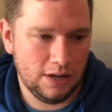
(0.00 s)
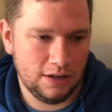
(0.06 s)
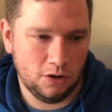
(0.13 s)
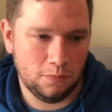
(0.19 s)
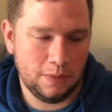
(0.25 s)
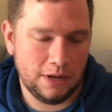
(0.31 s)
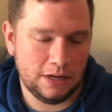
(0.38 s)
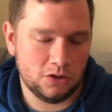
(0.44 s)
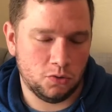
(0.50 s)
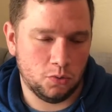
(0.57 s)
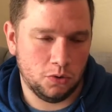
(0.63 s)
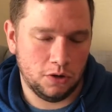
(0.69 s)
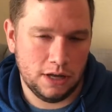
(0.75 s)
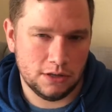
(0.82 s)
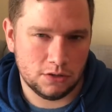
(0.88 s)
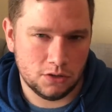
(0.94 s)
make it to where
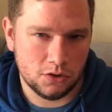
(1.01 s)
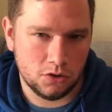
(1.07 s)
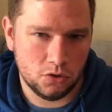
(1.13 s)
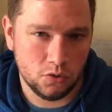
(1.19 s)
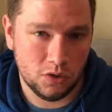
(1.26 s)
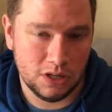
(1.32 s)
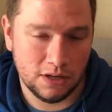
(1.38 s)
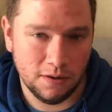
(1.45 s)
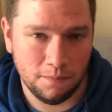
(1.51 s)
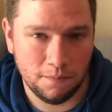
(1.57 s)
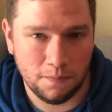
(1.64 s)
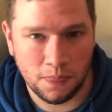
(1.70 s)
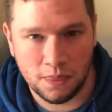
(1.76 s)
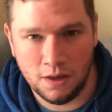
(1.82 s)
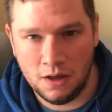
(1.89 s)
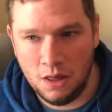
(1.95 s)
it has to do the
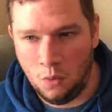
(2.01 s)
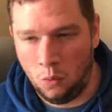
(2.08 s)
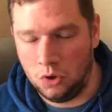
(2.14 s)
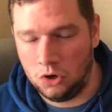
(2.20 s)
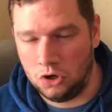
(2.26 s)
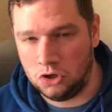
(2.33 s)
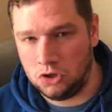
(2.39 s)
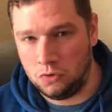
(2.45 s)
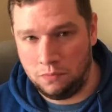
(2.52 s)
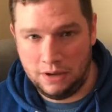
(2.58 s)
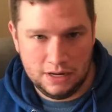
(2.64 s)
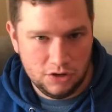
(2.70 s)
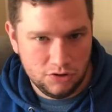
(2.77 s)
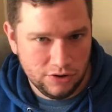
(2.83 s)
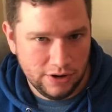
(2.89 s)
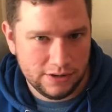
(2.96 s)
1 or 2 penny
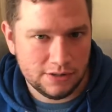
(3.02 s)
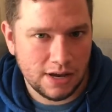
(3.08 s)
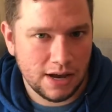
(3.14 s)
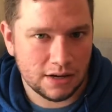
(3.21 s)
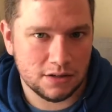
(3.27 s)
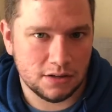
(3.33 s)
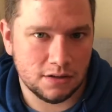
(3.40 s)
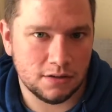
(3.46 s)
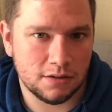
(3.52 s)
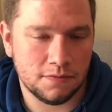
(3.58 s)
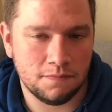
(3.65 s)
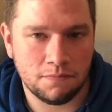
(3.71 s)
transactions,